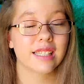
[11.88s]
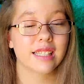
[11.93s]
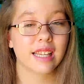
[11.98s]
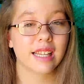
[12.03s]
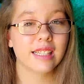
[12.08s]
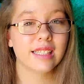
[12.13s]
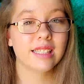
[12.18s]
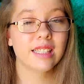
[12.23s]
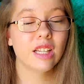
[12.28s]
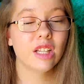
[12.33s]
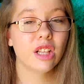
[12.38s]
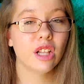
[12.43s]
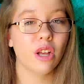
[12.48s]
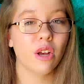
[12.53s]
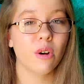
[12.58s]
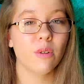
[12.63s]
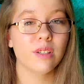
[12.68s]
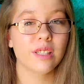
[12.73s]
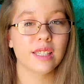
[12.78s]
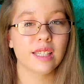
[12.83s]

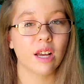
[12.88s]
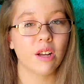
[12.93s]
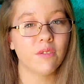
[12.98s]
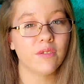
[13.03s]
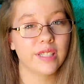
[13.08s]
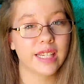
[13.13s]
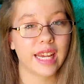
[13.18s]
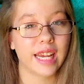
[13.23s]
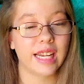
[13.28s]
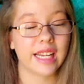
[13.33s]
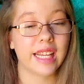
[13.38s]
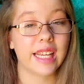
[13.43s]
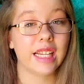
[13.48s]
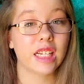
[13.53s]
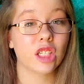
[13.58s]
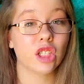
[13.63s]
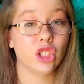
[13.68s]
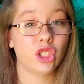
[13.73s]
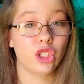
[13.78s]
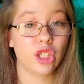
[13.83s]
Instaglow Self
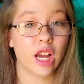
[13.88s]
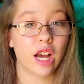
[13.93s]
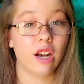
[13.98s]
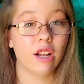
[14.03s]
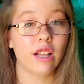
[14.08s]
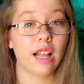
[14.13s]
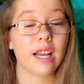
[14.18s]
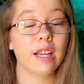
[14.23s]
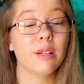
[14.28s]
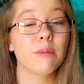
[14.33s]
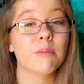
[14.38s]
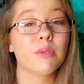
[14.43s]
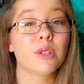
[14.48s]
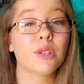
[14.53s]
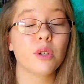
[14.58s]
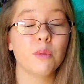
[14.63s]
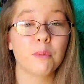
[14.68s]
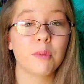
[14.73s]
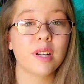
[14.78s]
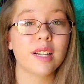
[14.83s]
Tanning Gel. I am
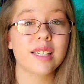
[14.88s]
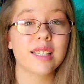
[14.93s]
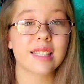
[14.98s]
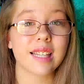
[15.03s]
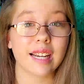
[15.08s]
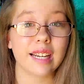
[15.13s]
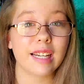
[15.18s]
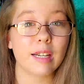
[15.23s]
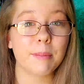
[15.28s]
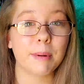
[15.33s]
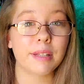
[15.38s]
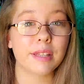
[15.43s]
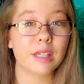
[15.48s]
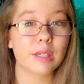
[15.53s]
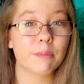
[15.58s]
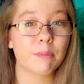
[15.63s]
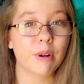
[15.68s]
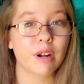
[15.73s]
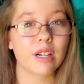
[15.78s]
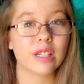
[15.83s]
super excited about this
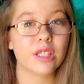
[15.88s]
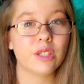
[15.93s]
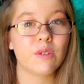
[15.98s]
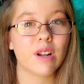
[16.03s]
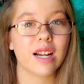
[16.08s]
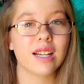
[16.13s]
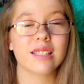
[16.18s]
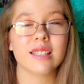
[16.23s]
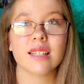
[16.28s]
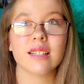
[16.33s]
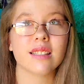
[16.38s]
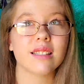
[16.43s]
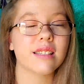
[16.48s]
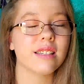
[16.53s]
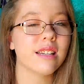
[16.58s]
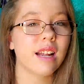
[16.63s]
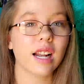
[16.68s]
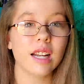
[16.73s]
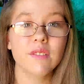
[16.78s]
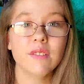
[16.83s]
product, you guys. It's
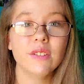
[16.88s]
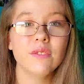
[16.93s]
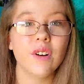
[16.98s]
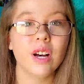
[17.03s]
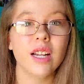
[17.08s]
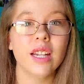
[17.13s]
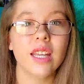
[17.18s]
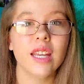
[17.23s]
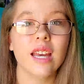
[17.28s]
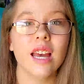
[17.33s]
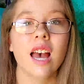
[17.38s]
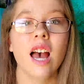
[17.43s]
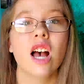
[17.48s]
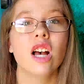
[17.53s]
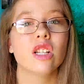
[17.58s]
not even funny.